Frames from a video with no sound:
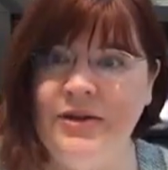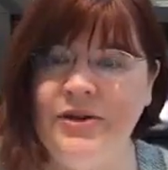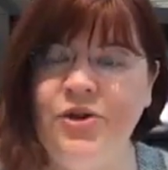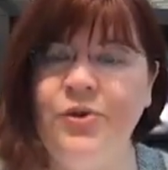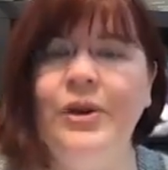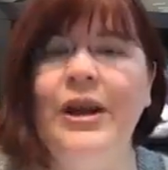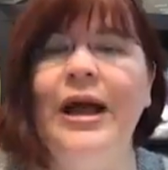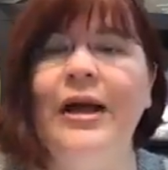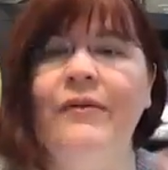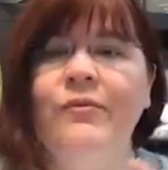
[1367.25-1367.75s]
You
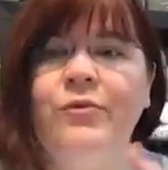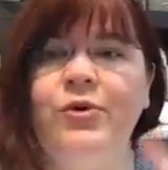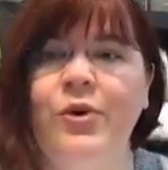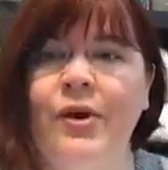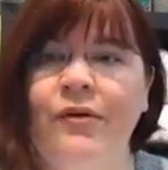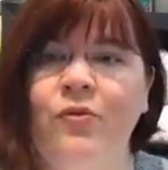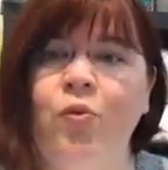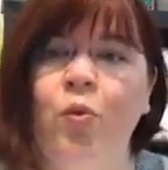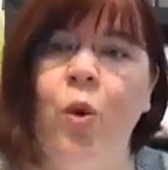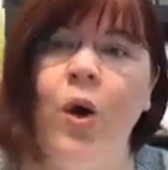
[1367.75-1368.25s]
would have you
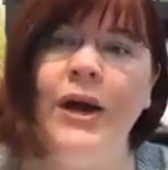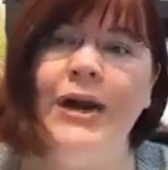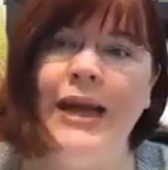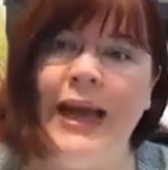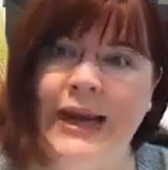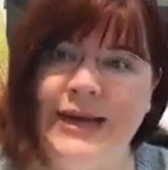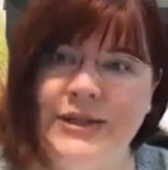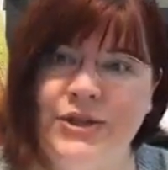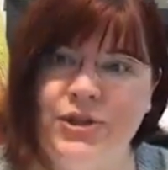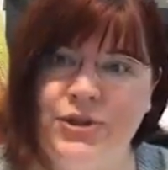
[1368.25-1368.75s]
have one
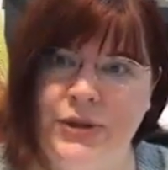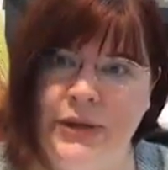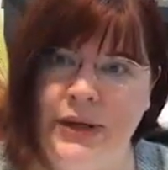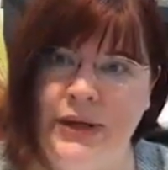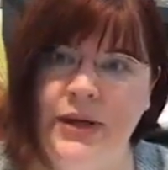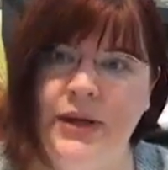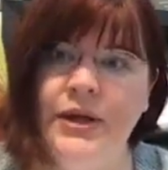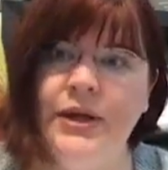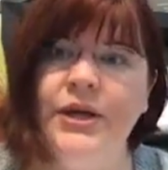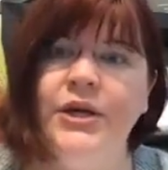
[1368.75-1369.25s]
extra
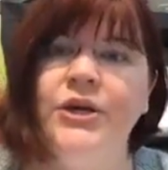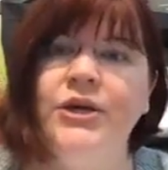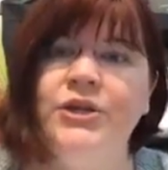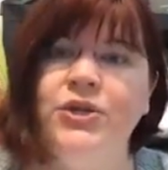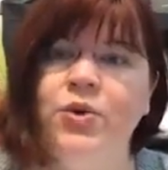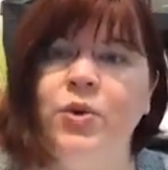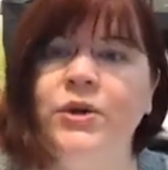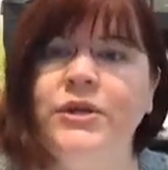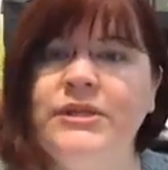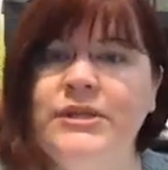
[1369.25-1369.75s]

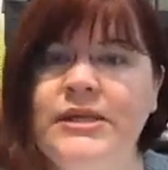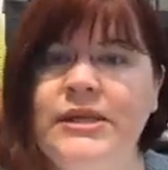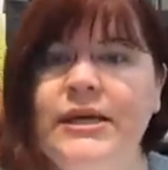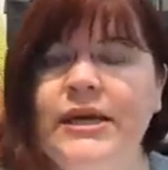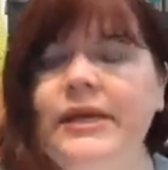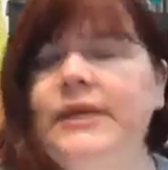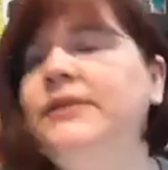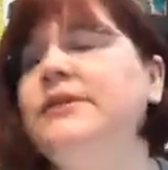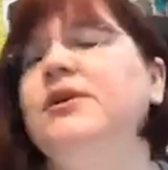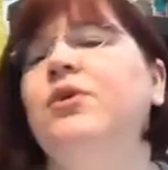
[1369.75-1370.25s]
towards the
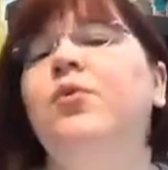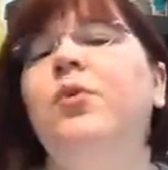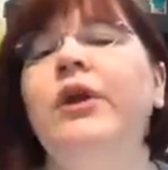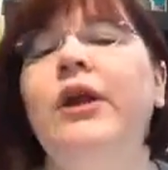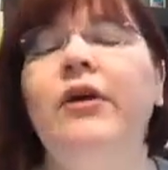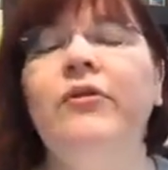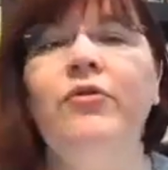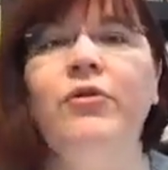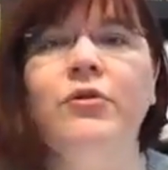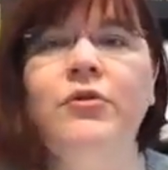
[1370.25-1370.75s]
end. So
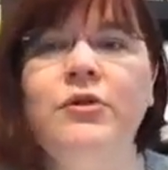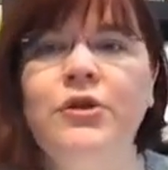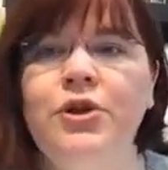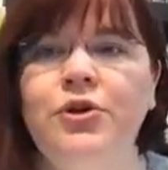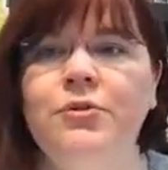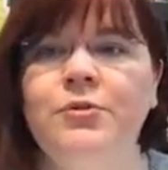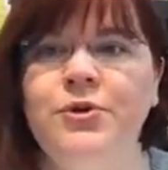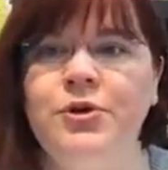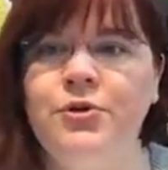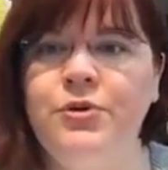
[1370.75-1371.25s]
whatever
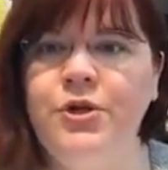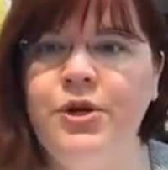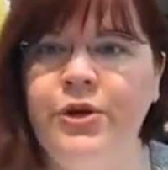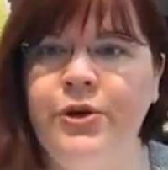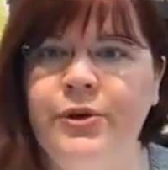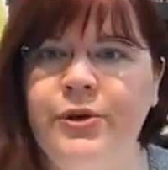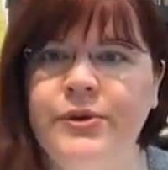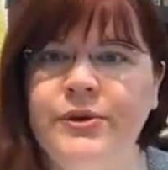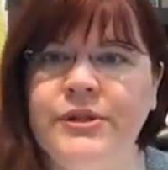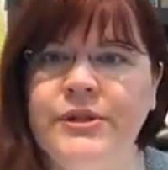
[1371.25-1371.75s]
loom you
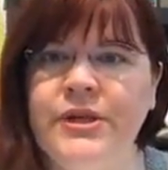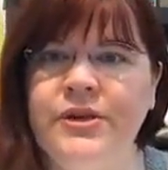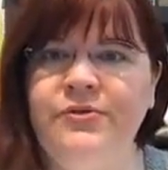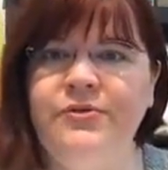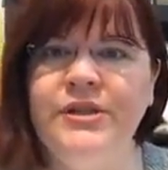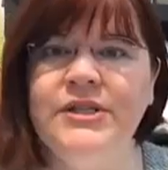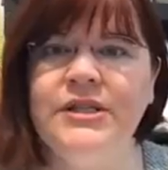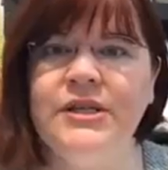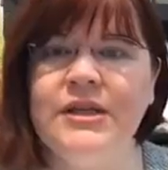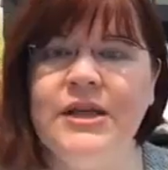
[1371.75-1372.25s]
use, if
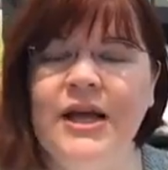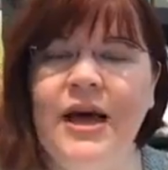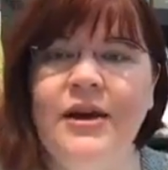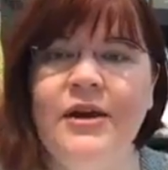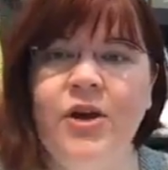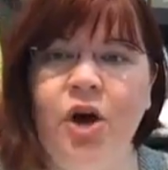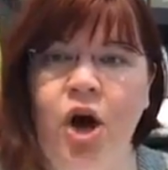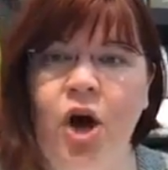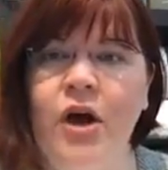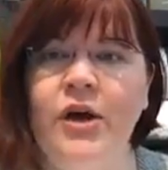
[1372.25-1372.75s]
it's got
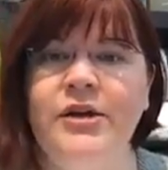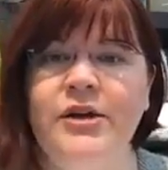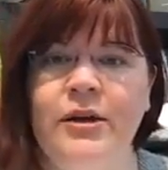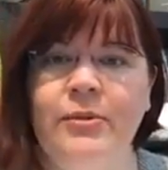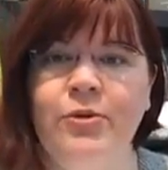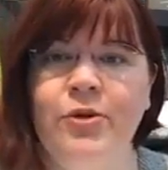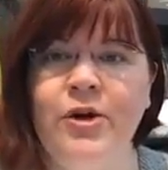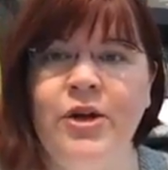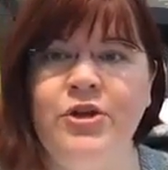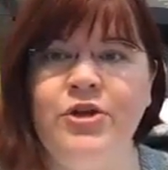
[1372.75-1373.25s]
an odd
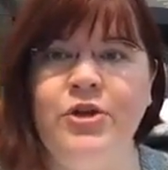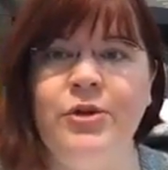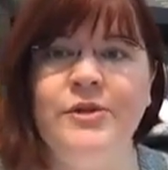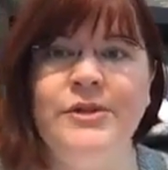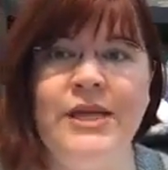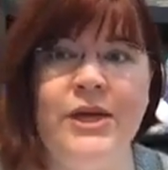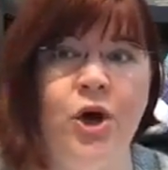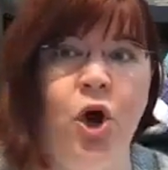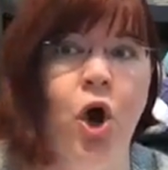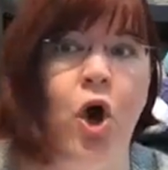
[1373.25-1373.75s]
number and
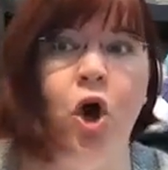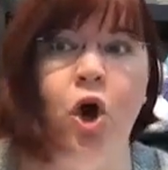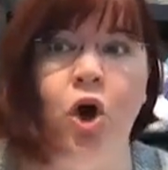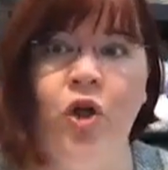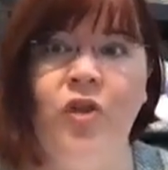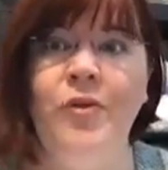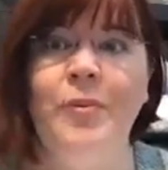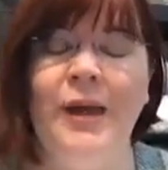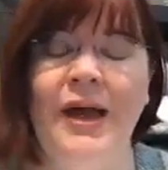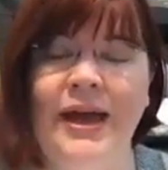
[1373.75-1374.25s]
using
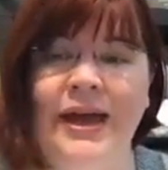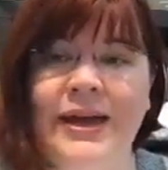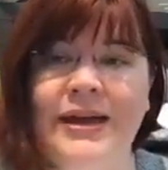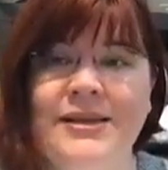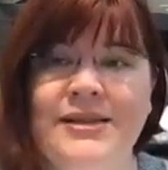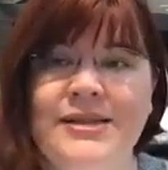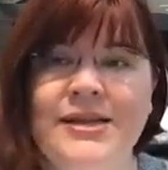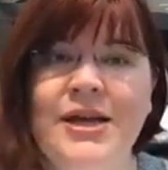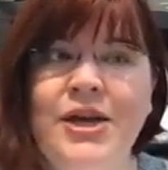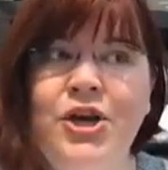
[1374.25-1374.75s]
all the
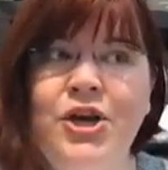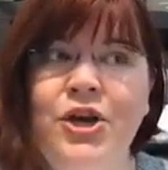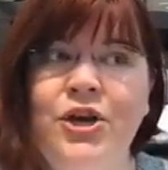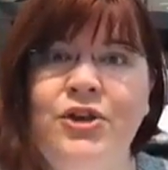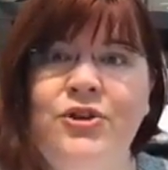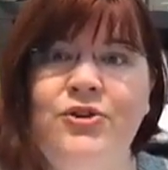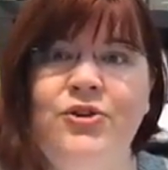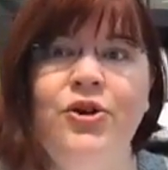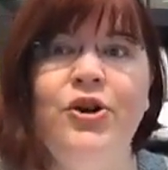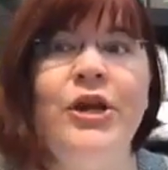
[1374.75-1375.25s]
pegs,
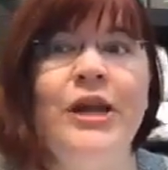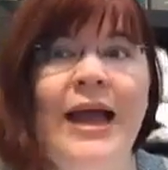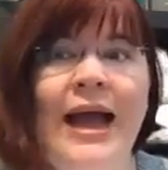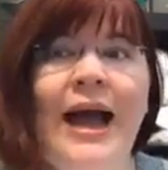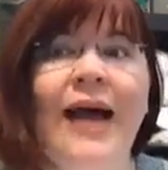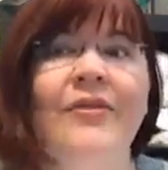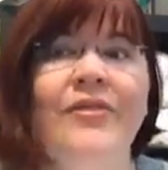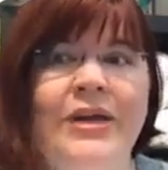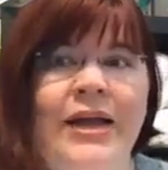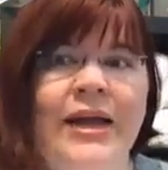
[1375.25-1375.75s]
you're going to
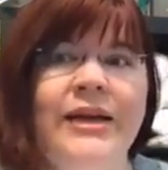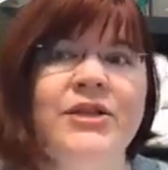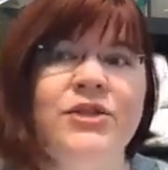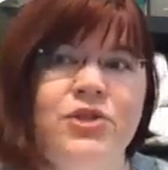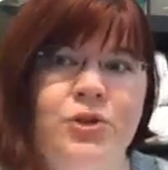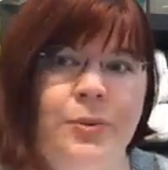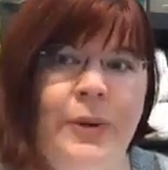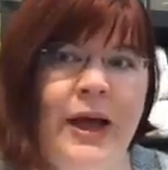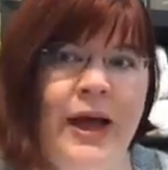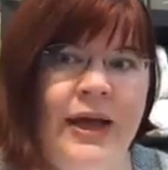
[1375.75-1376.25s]
have an
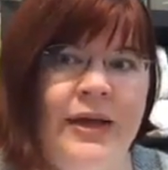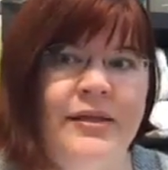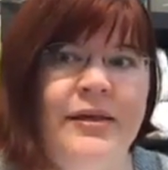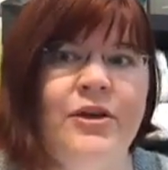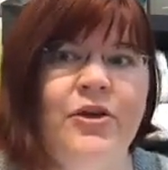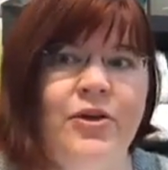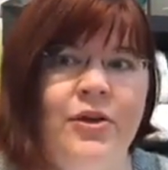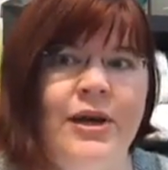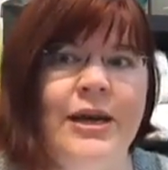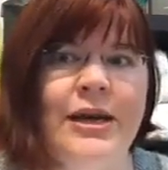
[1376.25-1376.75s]
extra peg that
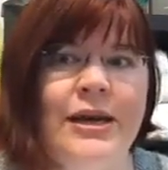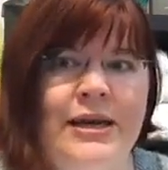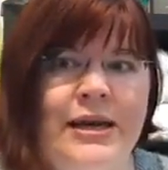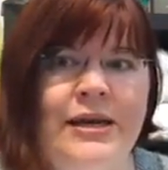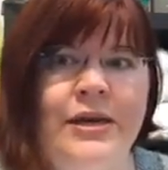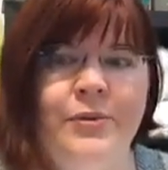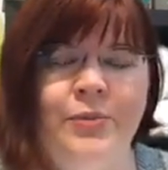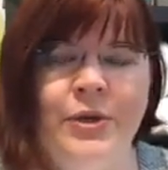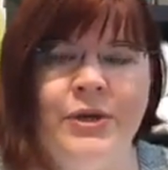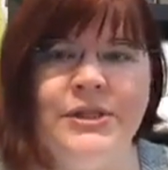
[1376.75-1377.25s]
you're going to
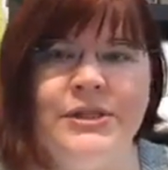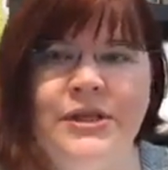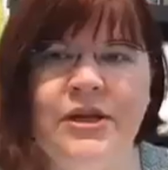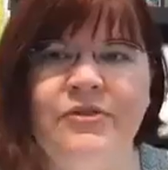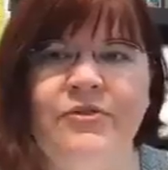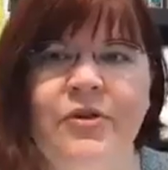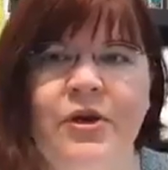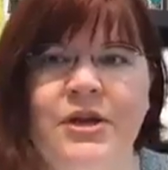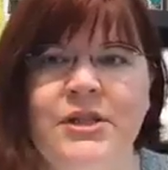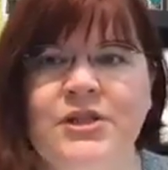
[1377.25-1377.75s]
need to put
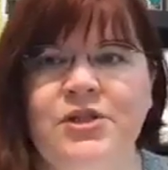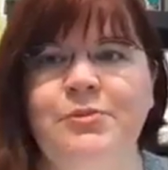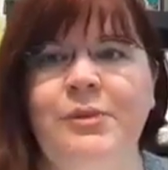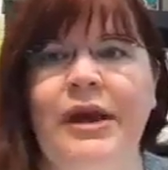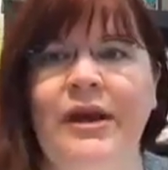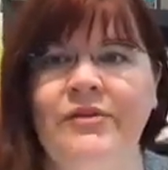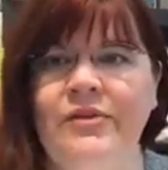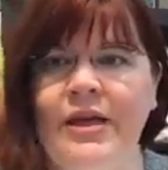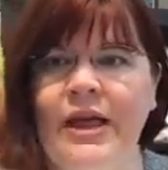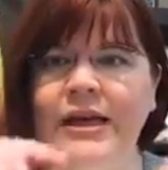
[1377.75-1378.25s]
stuff on. So you may
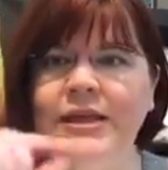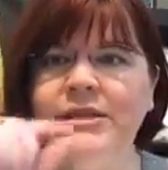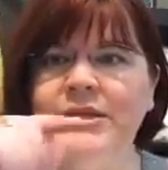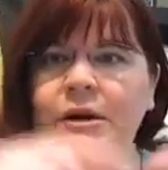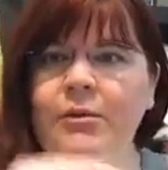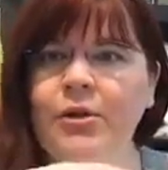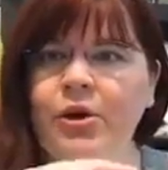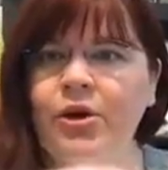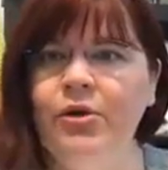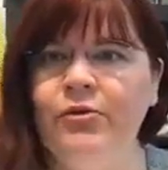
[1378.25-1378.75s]
have to like
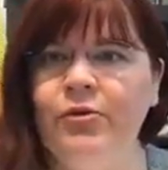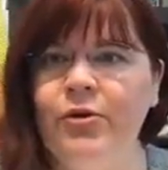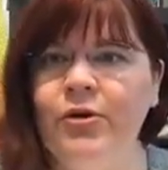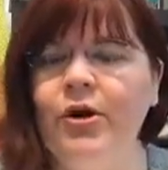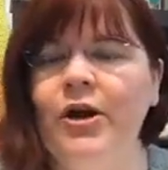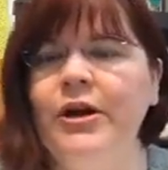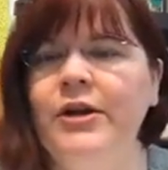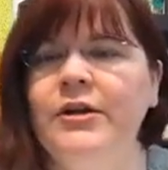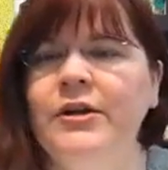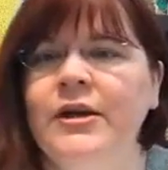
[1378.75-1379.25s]
double over
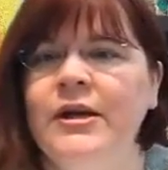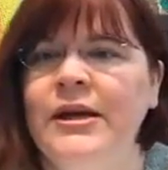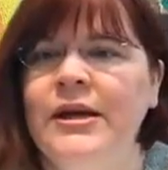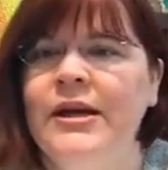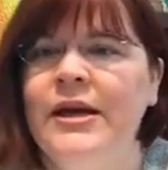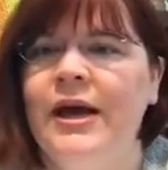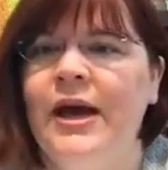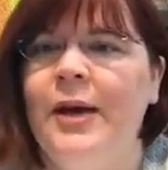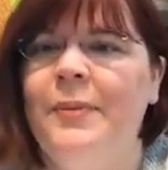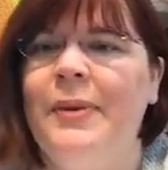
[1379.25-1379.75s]
on
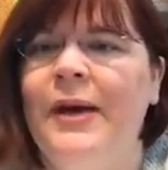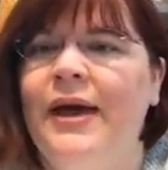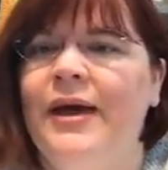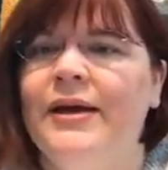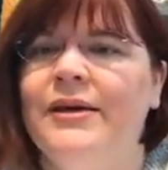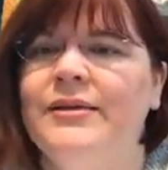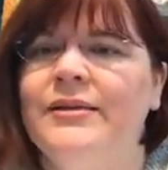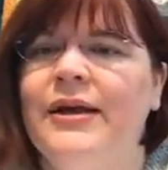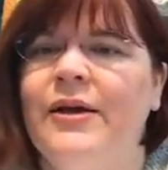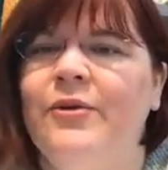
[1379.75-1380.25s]
a
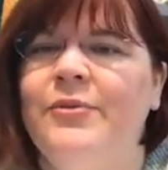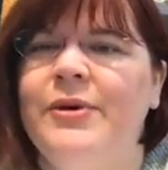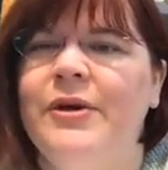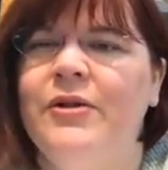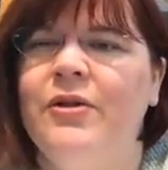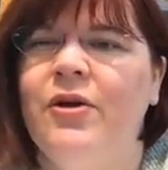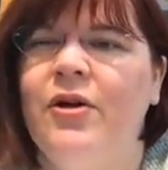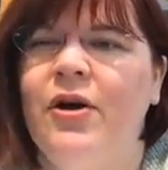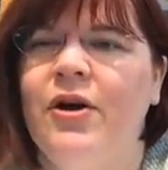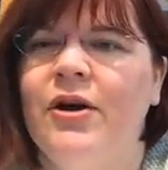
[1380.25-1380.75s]
peg and that would be a
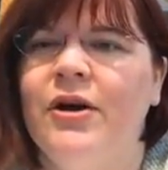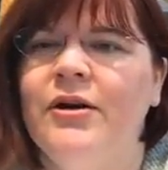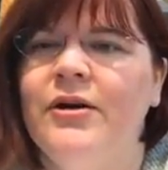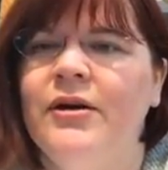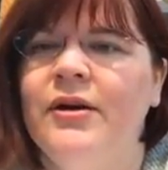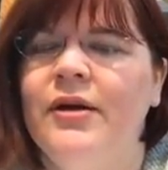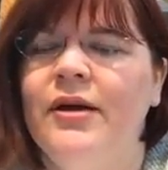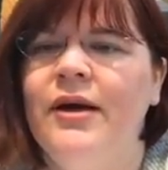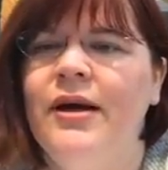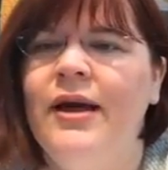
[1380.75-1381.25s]
little hard.
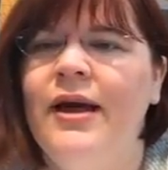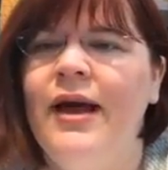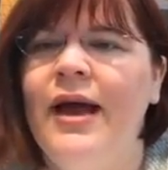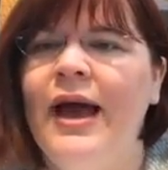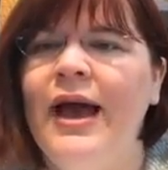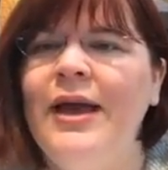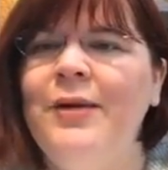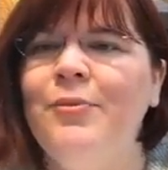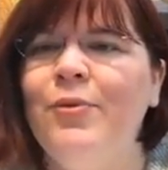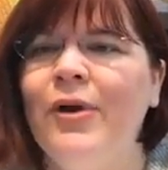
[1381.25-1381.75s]

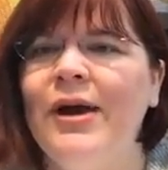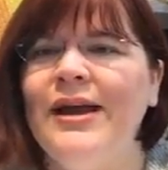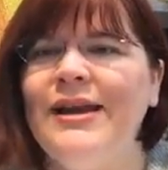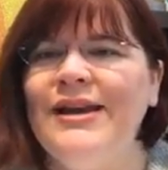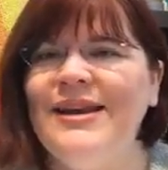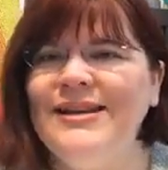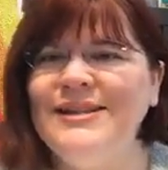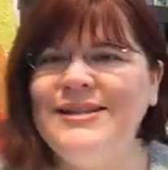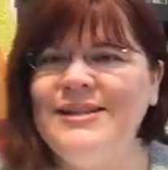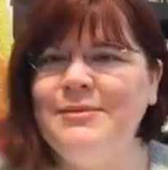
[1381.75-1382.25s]
Hey,
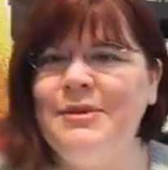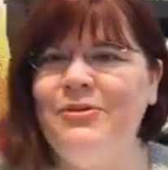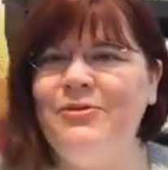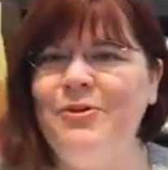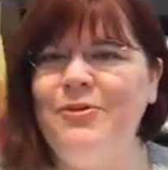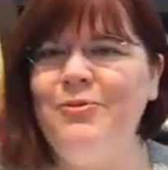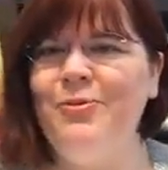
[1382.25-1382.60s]
Brandy. I see my friend